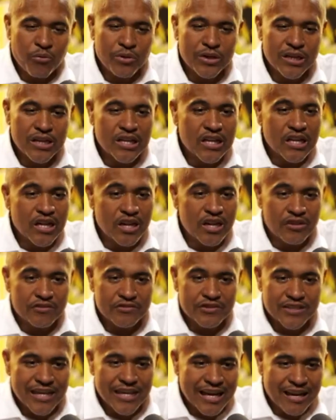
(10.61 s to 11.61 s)
Would
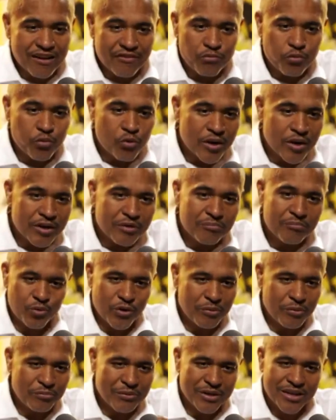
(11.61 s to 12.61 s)
love to have one
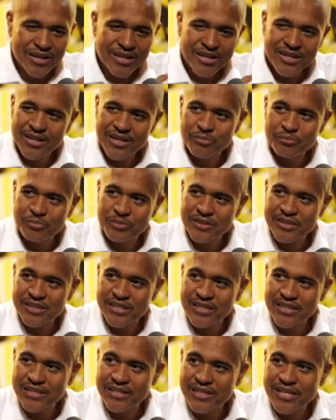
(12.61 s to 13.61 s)
with me
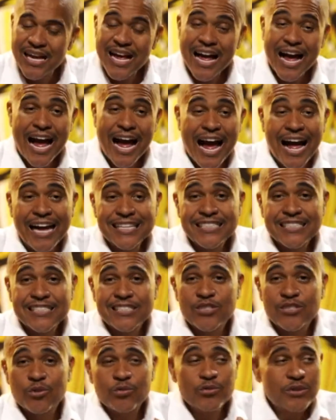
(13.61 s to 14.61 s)
100%. Uh. Mm. I
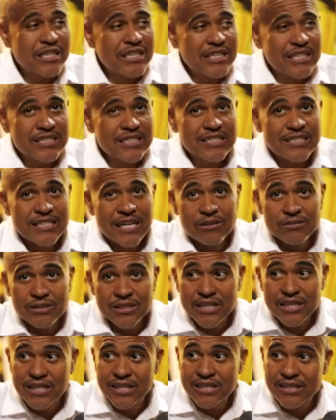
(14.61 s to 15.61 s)
just don't think it's out
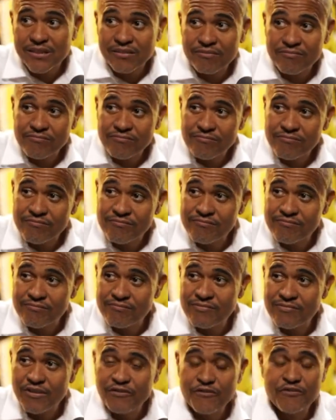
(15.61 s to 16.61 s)
there.
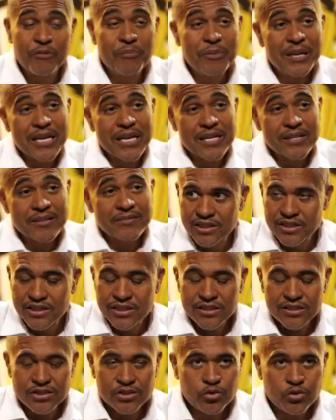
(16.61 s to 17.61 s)
For me,
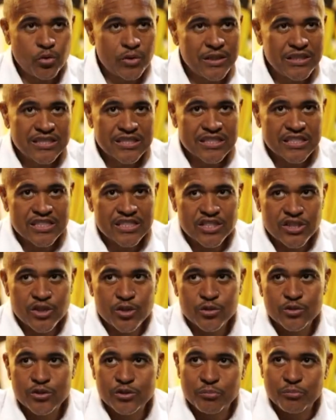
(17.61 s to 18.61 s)
26 year
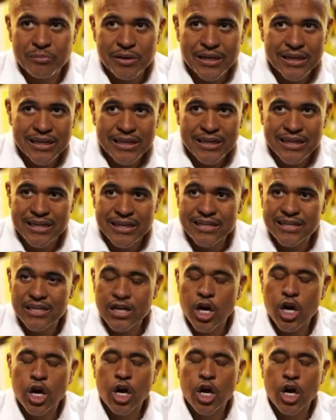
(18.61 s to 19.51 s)
old Dominican,